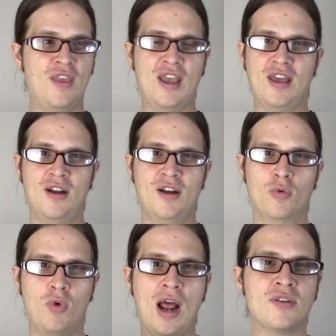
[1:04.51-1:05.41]
They had a
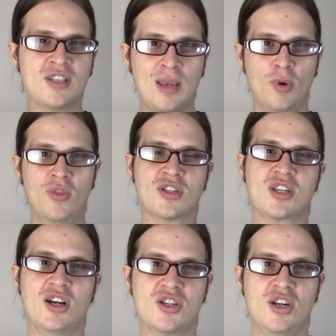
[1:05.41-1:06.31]
roundtable
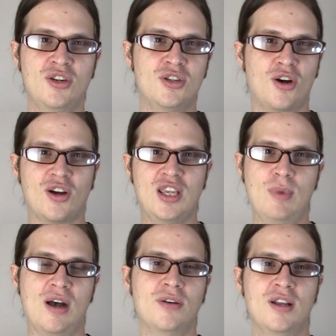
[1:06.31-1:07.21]
discussion talking
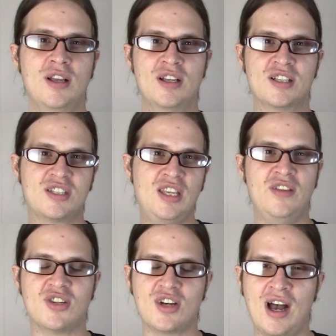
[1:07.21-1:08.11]
about Steve
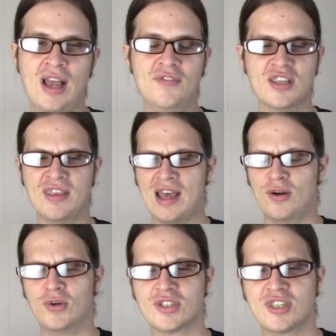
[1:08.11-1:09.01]
Shives and that
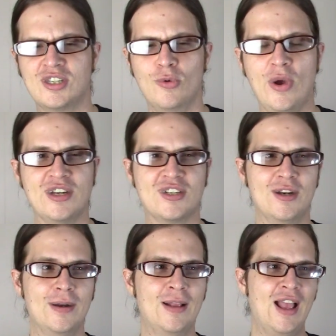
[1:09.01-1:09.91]
whole
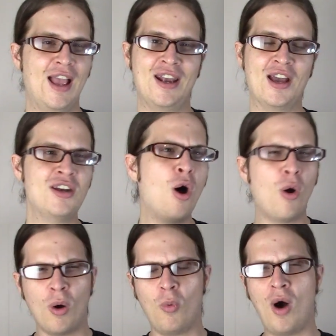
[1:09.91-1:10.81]
situation. And I know
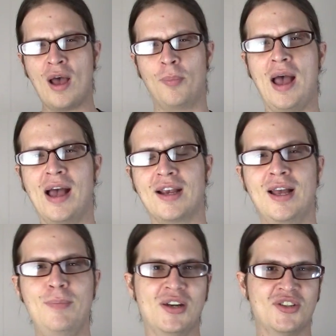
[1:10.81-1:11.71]
a while back I
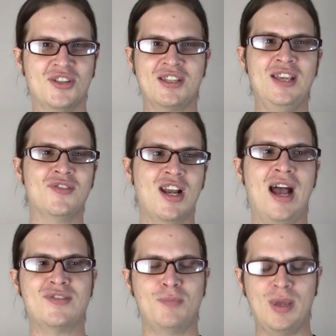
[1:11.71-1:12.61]
mentioned Steve
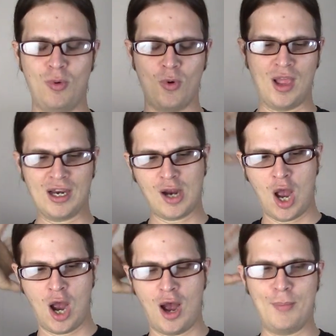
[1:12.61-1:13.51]
Shives and people were like,
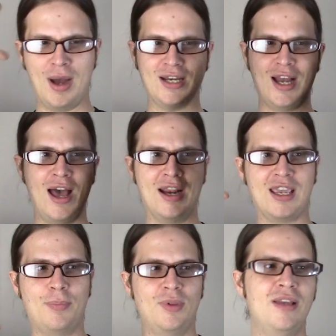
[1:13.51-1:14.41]
oh my god, I
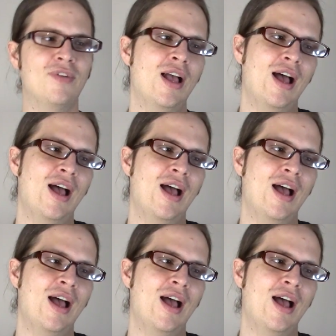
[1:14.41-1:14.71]
can't believe.